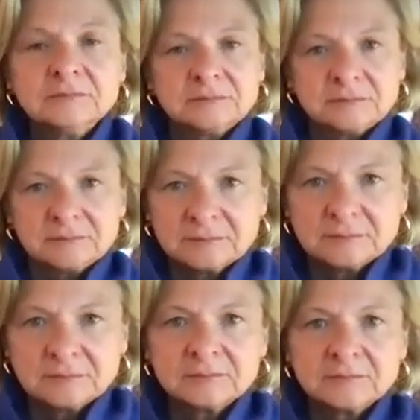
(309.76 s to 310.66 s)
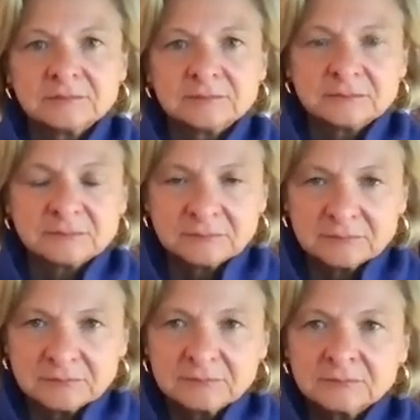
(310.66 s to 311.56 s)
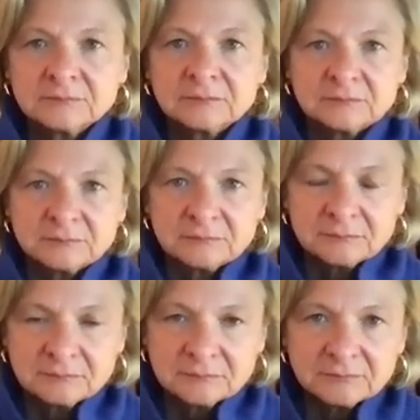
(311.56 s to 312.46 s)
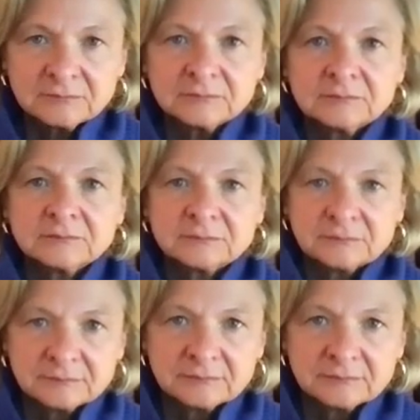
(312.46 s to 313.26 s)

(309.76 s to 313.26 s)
That night, the FBI visits the family and says,